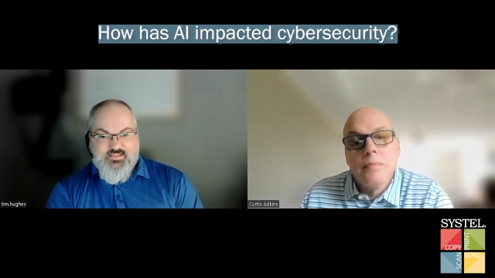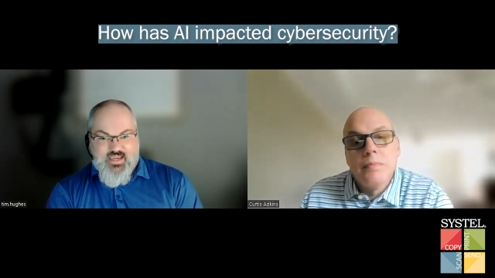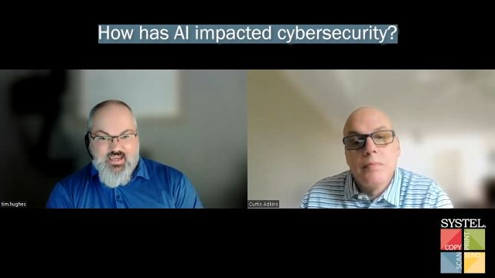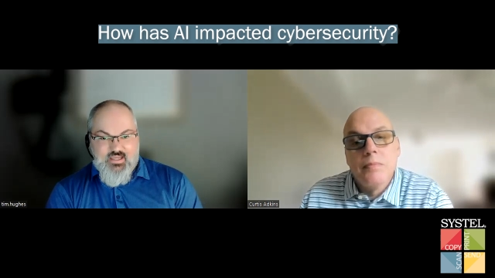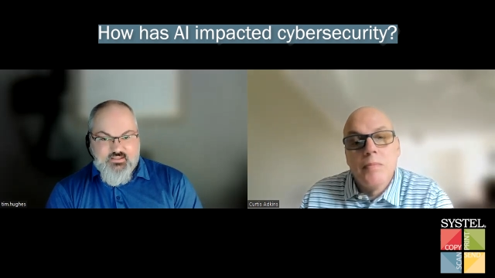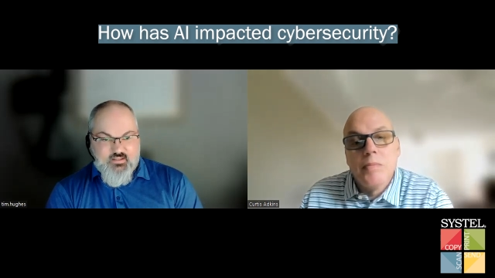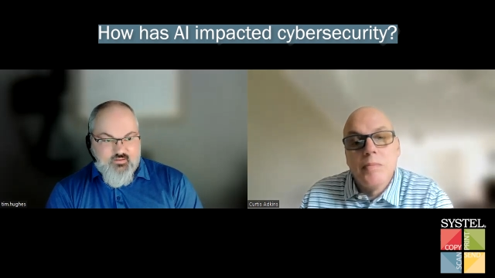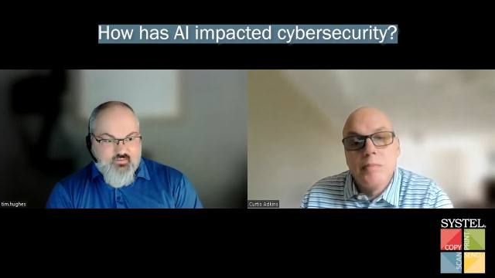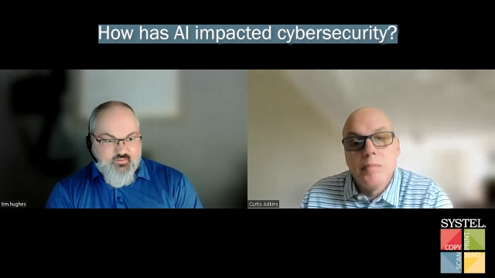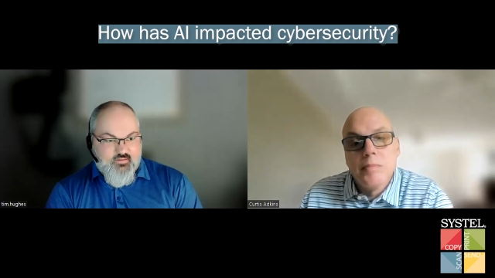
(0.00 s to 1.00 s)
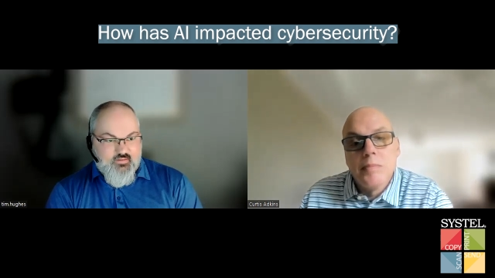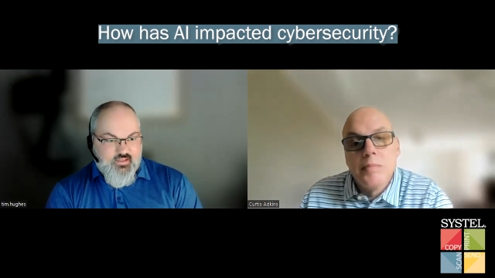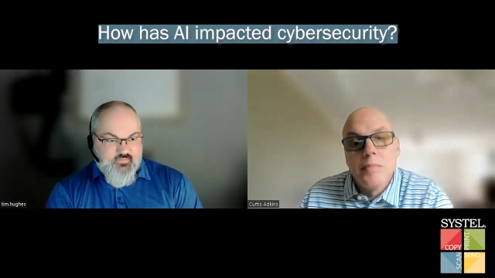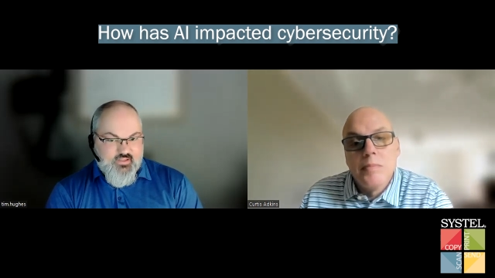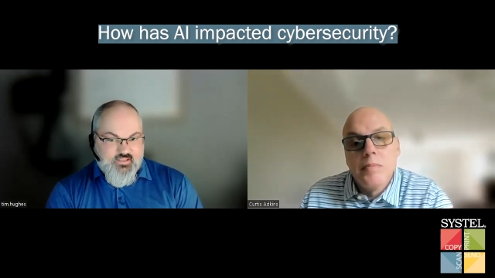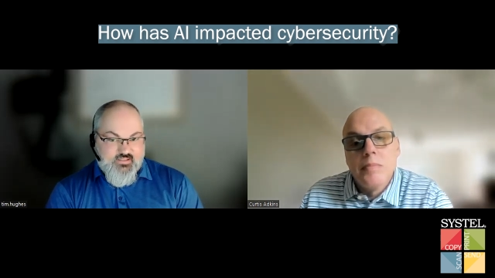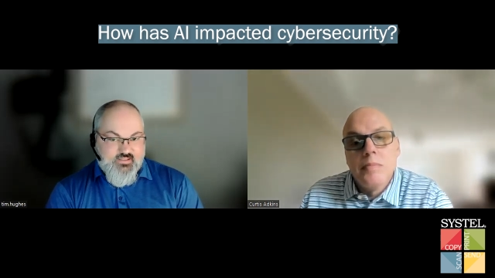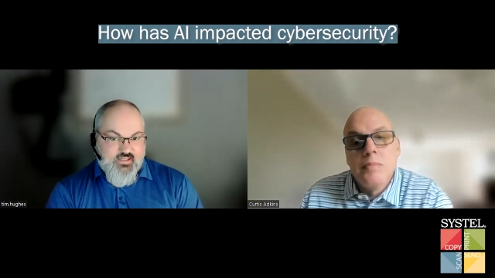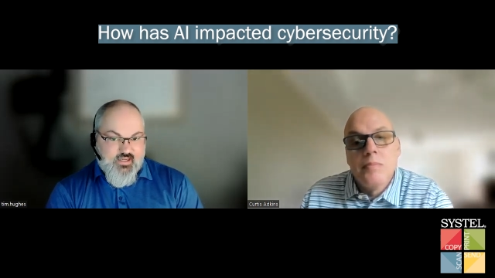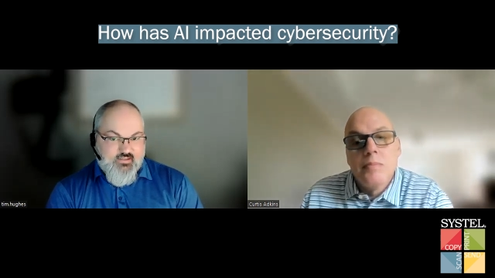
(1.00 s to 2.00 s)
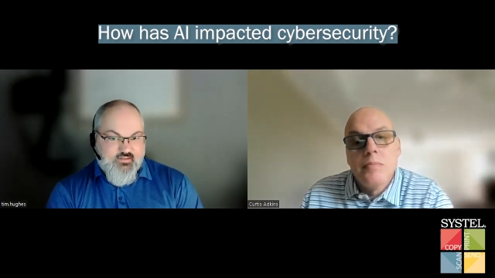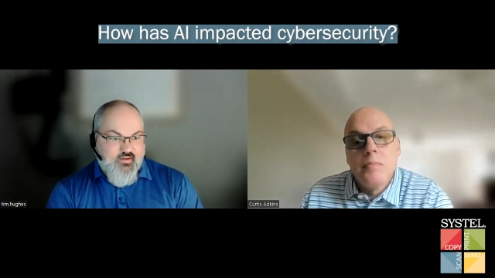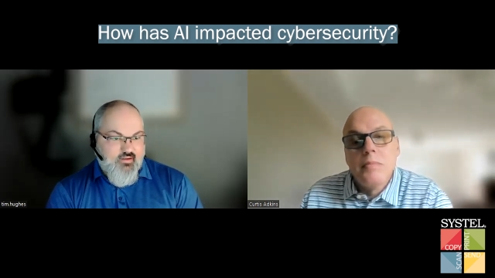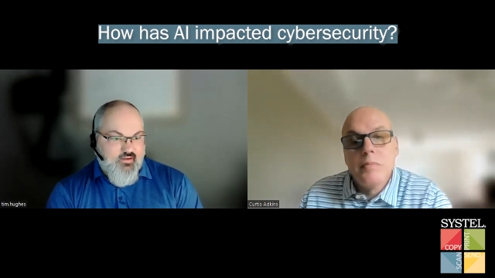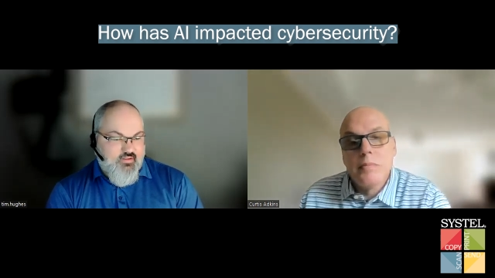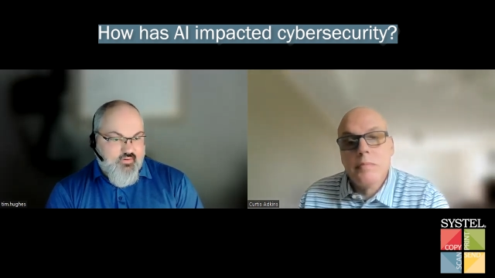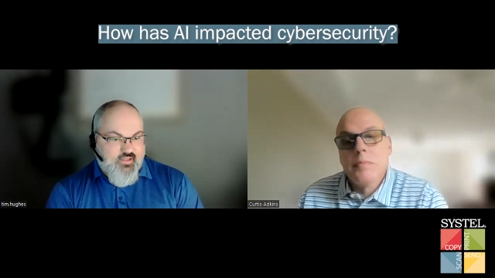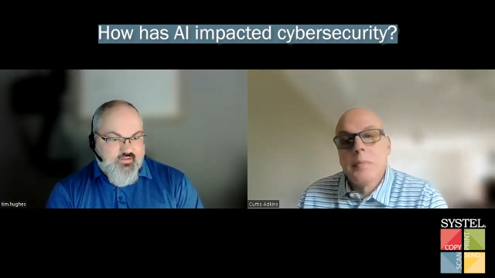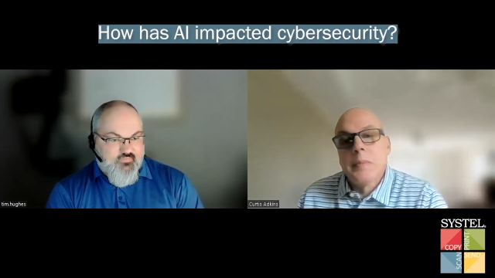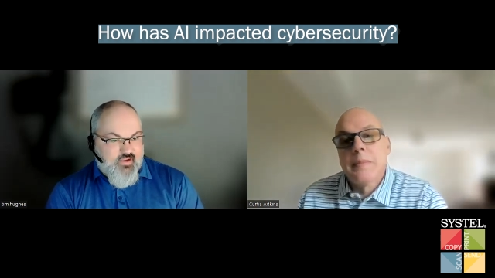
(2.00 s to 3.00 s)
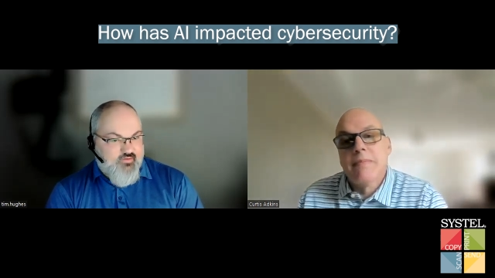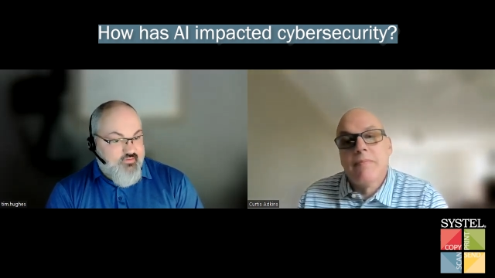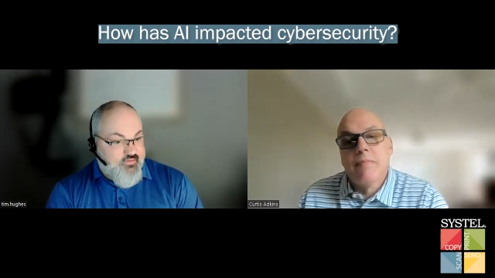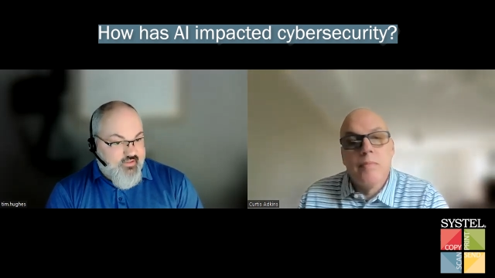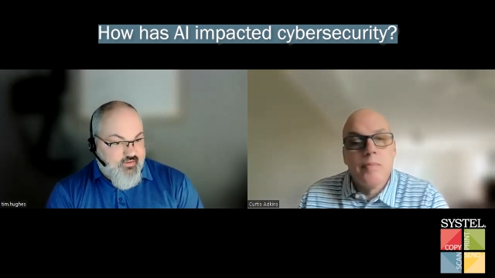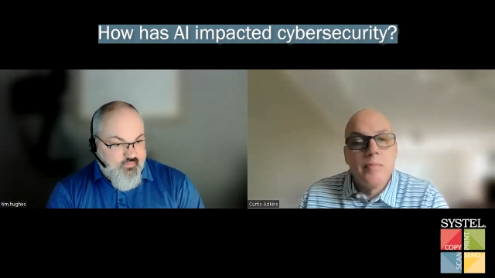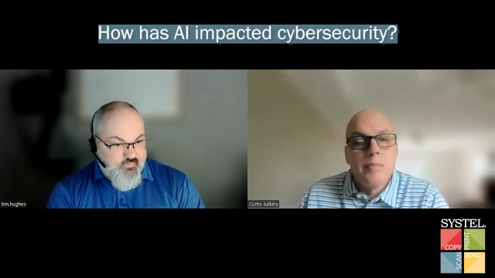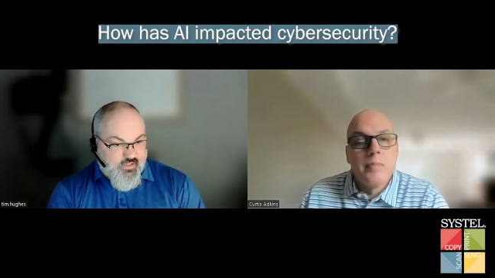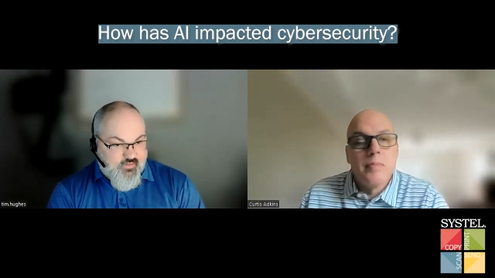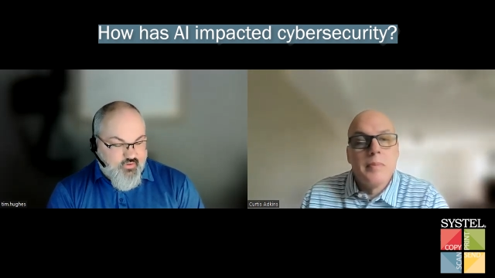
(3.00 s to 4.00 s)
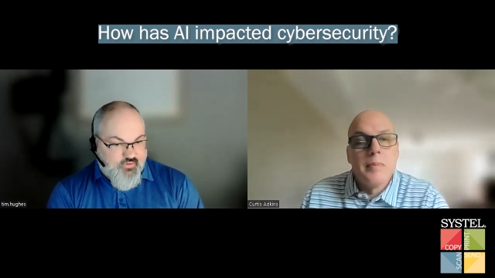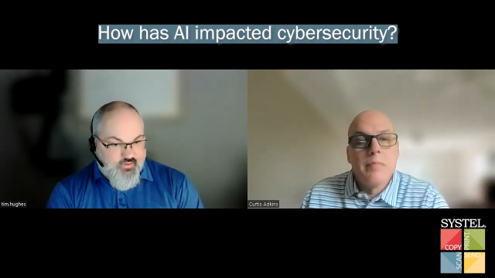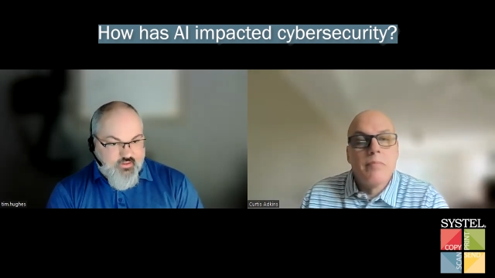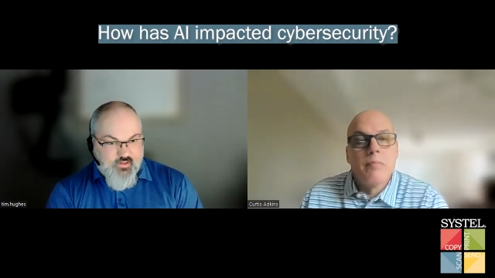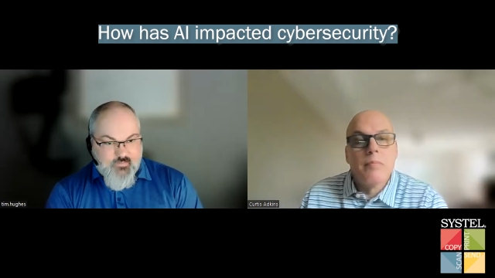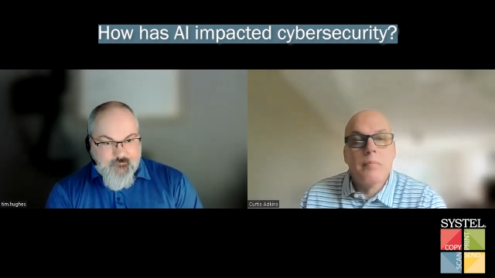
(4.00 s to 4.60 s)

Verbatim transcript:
Speaker 1: tasks and even detect threats faster than a human ever could.